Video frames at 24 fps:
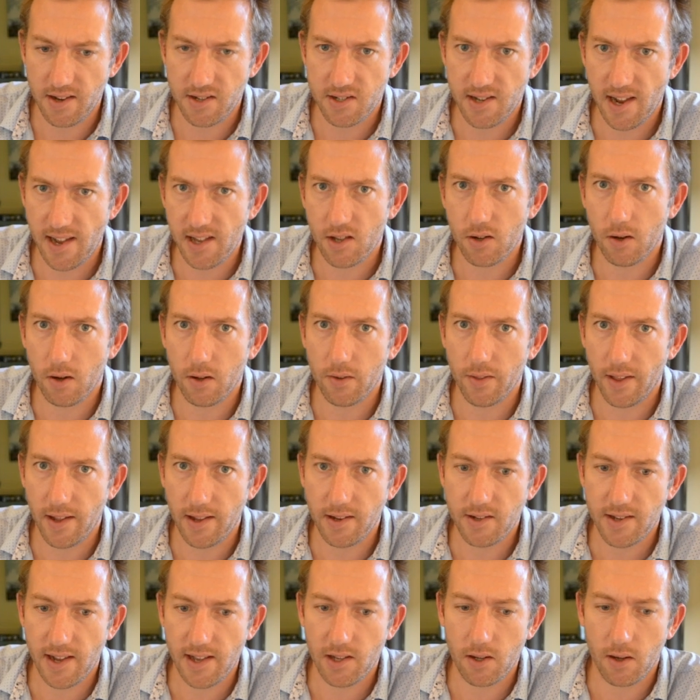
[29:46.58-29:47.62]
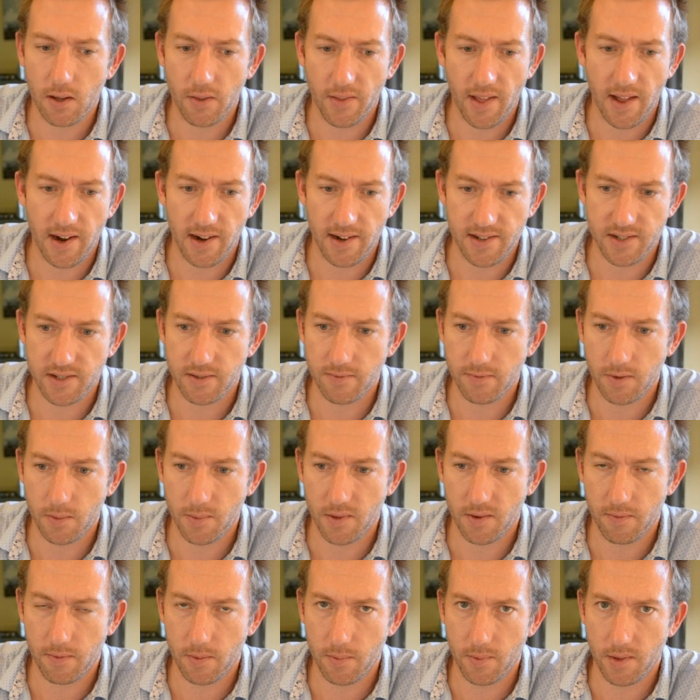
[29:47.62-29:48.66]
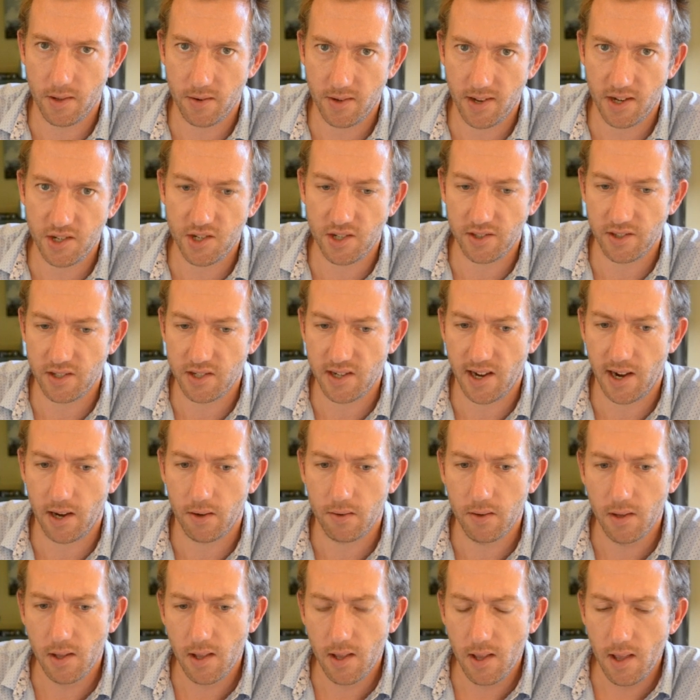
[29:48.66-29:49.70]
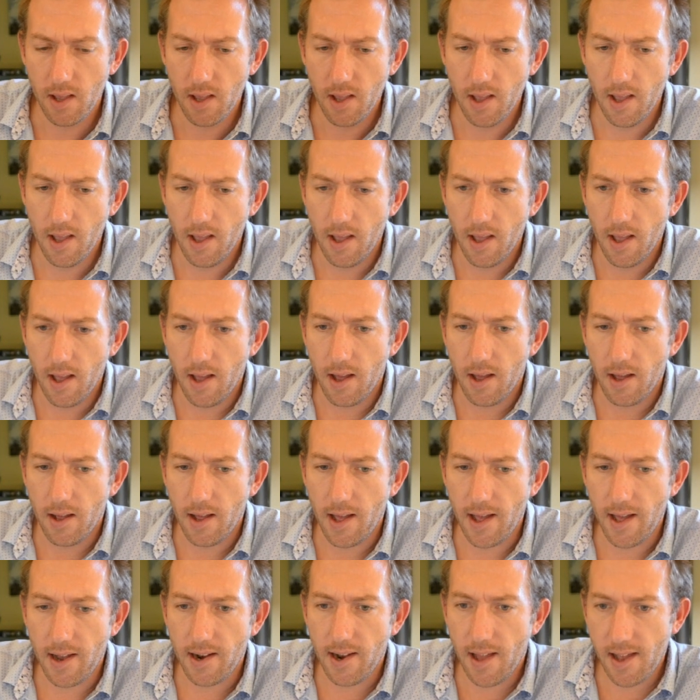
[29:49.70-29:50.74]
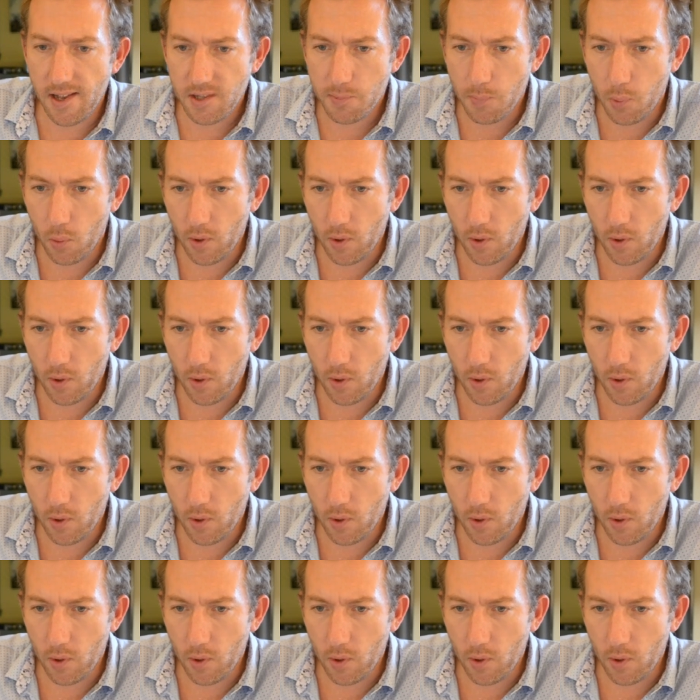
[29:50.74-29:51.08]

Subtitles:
take on that lesson from the touching the tail. Last